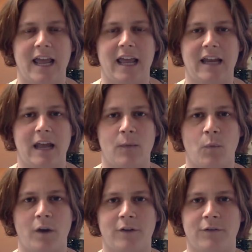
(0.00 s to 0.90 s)
and a
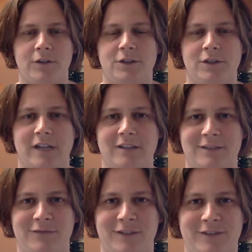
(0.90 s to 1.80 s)
wonderful two
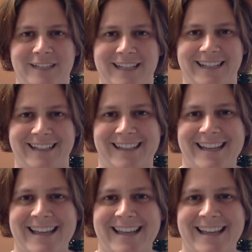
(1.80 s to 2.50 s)
thousand fifteen.